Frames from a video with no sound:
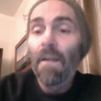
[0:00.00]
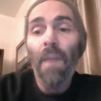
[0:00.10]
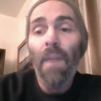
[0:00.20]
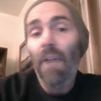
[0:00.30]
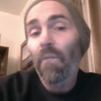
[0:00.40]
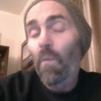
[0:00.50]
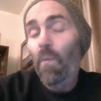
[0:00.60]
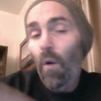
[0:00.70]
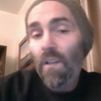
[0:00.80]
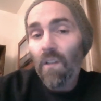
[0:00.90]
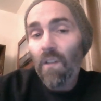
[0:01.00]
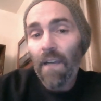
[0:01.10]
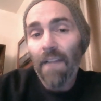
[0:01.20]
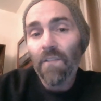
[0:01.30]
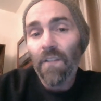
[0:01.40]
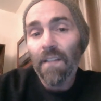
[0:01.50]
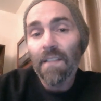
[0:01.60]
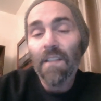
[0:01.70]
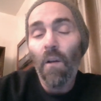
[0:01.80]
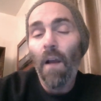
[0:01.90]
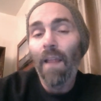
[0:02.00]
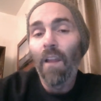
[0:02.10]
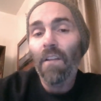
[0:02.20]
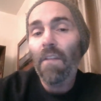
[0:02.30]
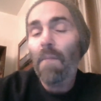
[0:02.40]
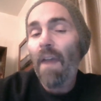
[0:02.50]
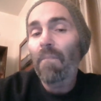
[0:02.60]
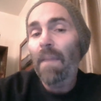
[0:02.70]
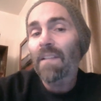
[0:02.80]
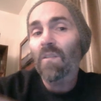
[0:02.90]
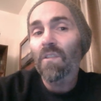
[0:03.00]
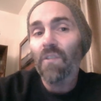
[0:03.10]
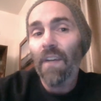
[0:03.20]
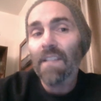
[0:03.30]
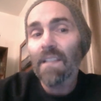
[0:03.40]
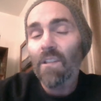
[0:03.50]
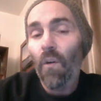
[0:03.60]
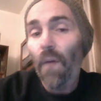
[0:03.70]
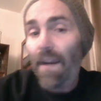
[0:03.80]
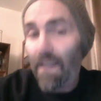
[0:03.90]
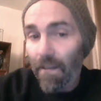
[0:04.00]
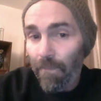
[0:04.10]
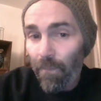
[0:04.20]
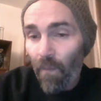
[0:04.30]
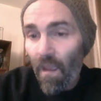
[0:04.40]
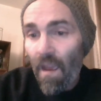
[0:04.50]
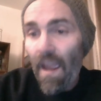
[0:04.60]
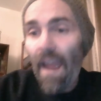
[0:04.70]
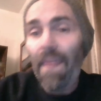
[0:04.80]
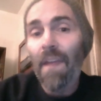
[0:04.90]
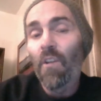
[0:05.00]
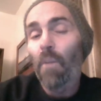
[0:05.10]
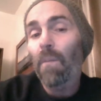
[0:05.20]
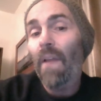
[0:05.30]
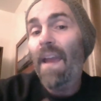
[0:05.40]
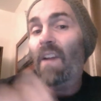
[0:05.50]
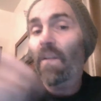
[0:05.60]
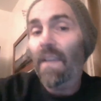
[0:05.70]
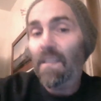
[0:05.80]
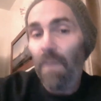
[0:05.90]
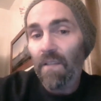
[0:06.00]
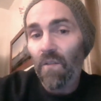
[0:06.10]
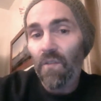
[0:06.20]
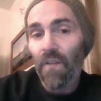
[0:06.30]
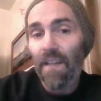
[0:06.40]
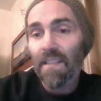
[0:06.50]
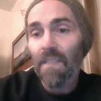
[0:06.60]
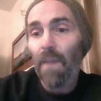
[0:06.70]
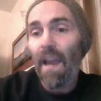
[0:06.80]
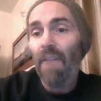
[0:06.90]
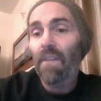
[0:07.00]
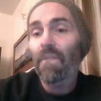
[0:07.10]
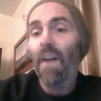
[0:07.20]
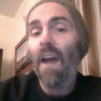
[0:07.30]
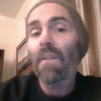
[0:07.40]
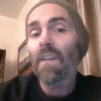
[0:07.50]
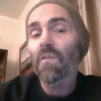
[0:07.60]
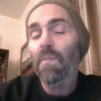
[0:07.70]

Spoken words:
They come from war-torn countries, so a lot of them have mental stresses already. And then you're playing on these mental stresses by having 500